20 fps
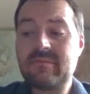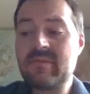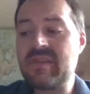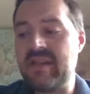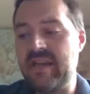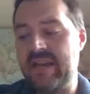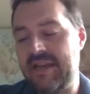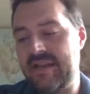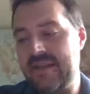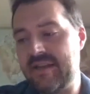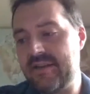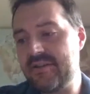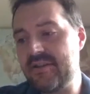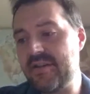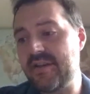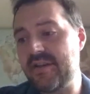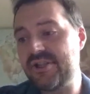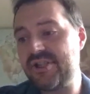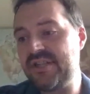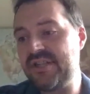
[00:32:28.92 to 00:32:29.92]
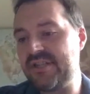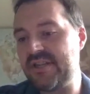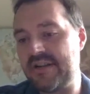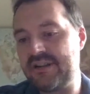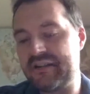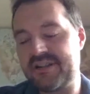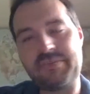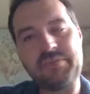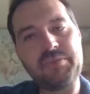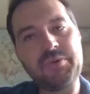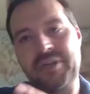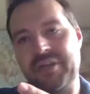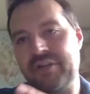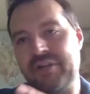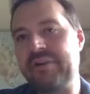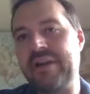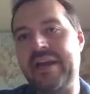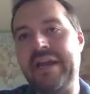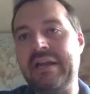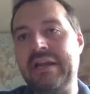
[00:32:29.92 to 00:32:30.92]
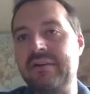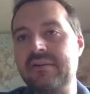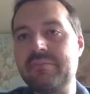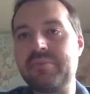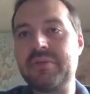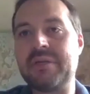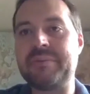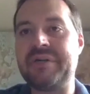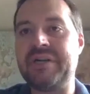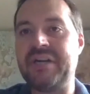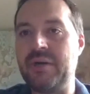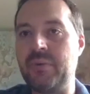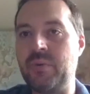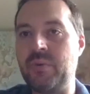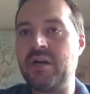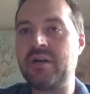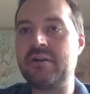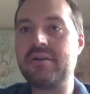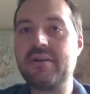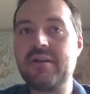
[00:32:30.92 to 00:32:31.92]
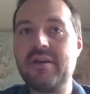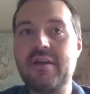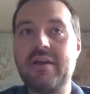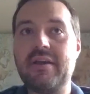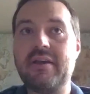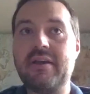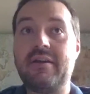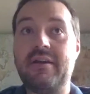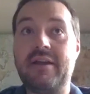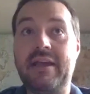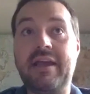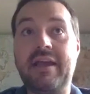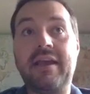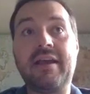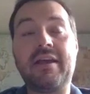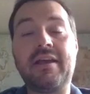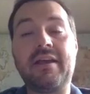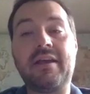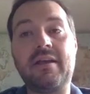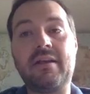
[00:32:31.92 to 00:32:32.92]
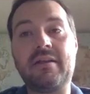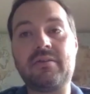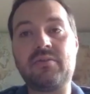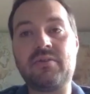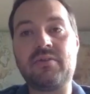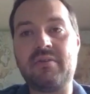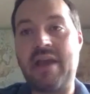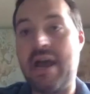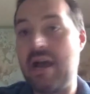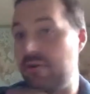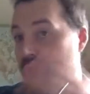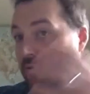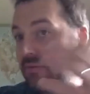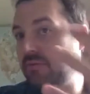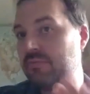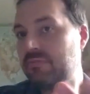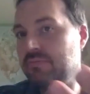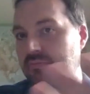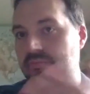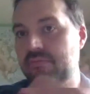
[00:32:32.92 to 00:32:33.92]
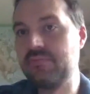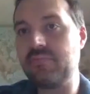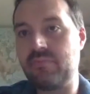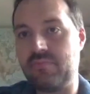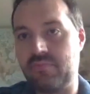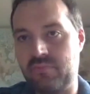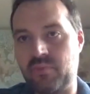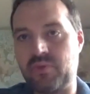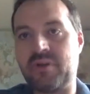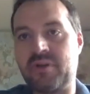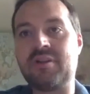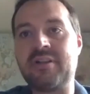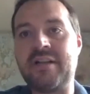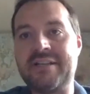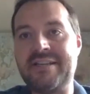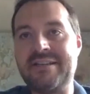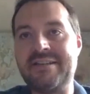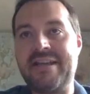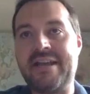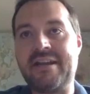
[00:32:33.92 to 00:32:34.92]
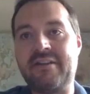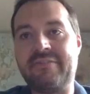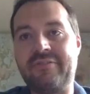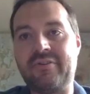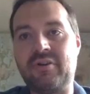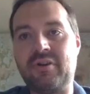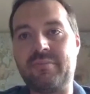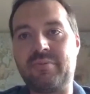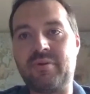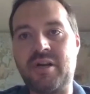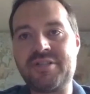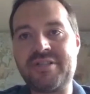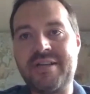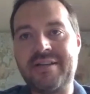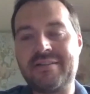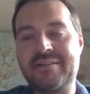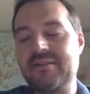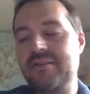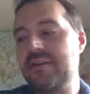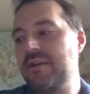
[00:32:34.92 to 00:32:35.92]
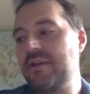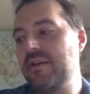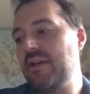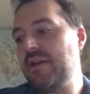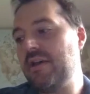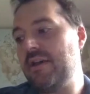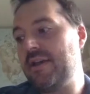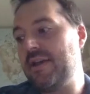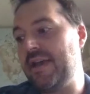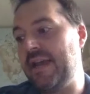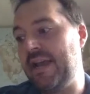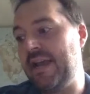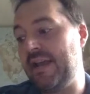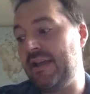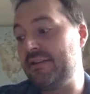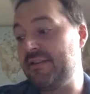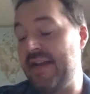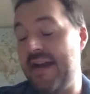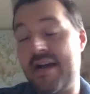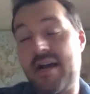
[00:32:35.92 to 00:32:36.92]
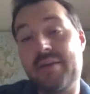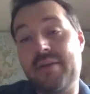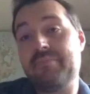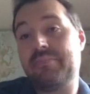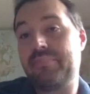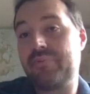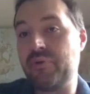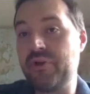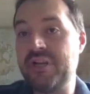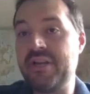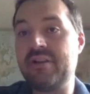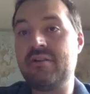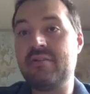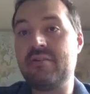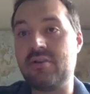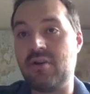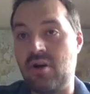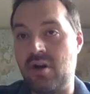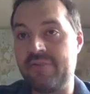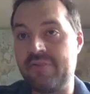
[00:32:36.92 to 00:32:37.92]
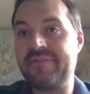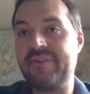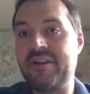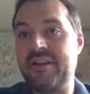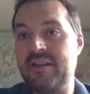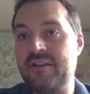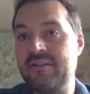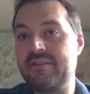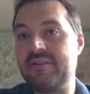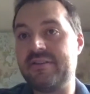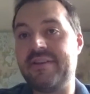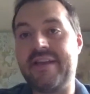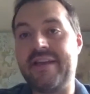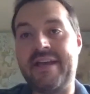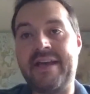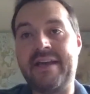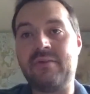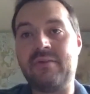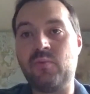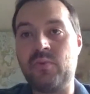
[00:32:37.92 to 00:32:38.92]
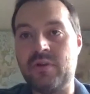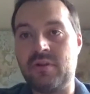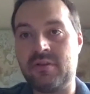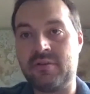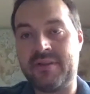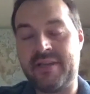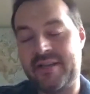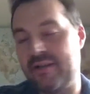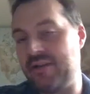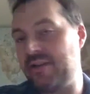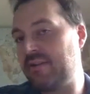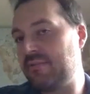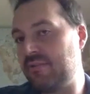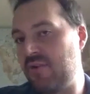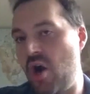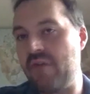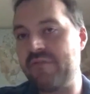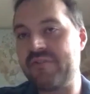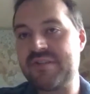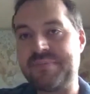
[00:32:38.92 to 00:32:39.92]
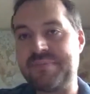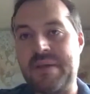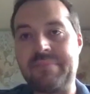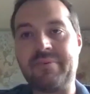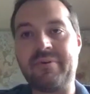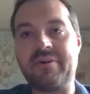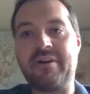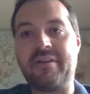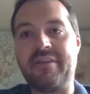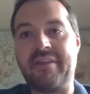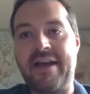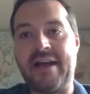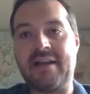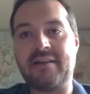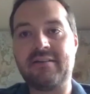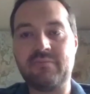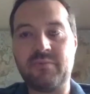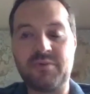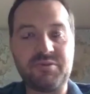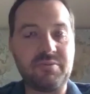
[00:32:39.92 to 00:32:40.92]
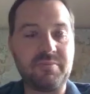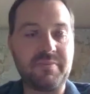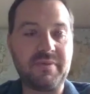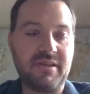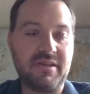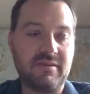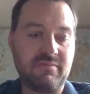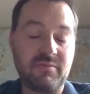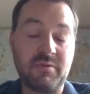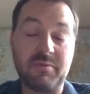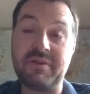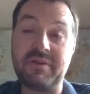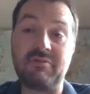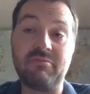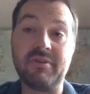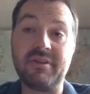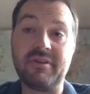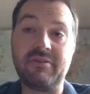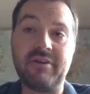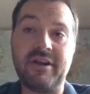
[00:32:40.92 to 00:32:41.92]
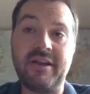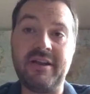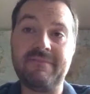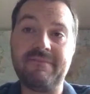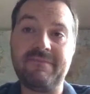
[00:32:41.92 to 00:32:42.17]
And she's done some really great preliminary work, and now we're collecting data for her project. And yeah, I'm pretty confident that we'll get a conference paper out of that, which will be really great.